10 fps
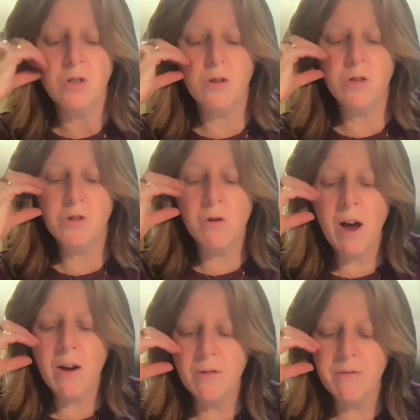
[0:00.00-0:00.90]
So the
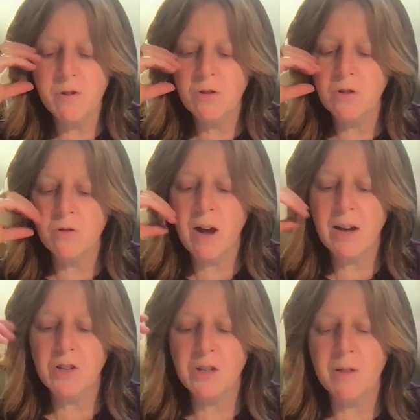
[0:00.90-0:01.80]
Zohar refers to
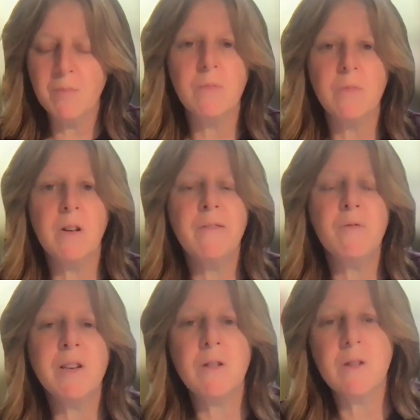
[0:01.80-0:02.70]
Hashem,
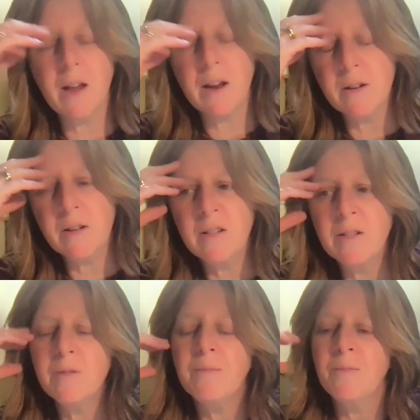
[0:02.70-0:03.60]
and
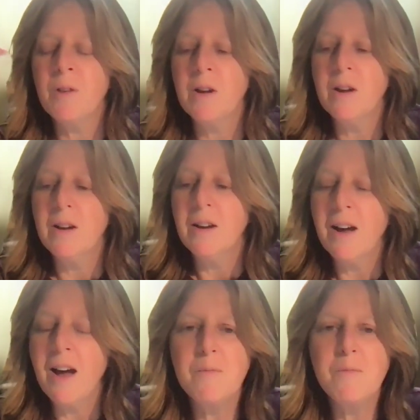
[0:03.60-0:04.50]

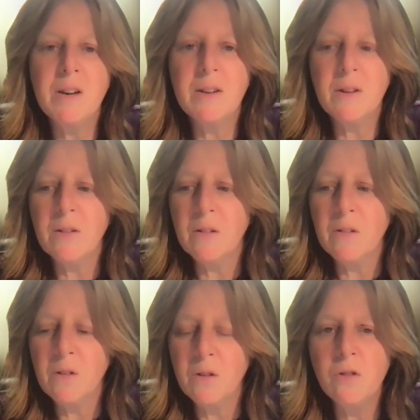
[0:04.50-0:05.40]
Chaim Miller
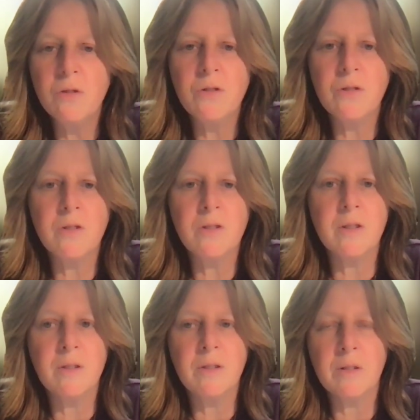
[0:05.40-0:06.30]
uses
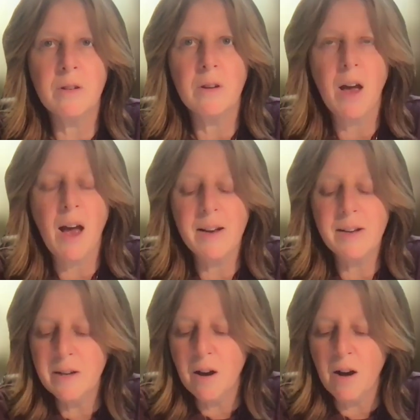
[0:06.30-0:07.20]
this
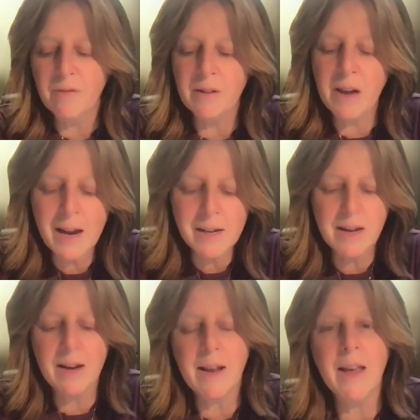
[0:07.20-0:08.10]
idea of light
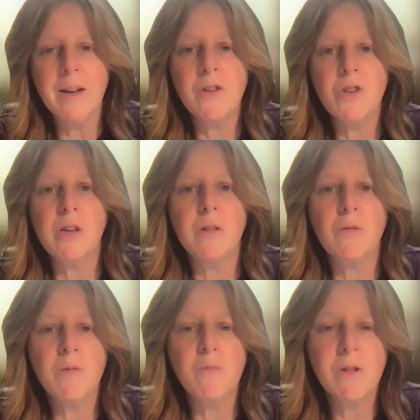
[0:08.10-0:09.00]
and energy.
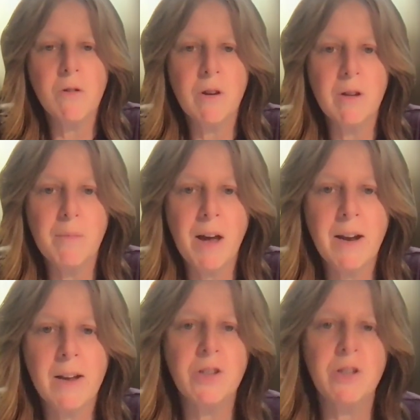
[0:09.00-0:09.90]
When we're talking about
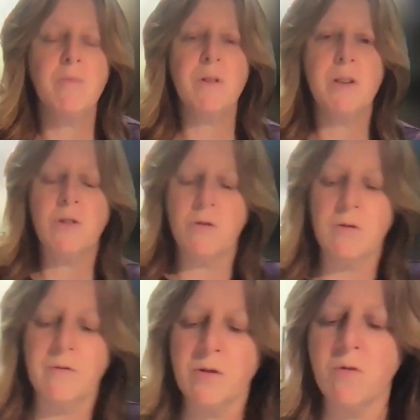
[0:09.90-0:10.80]
Hashem, he's
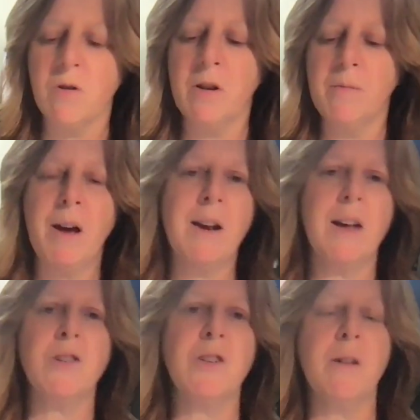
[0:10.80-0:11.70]
sort of talking about
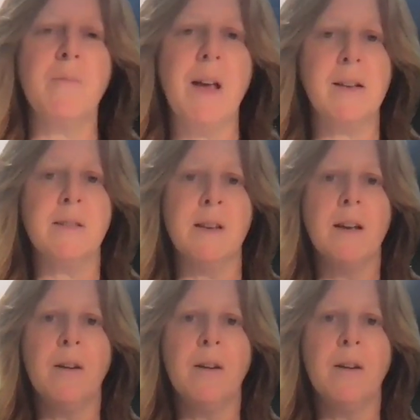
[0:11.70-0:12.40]
Hashem as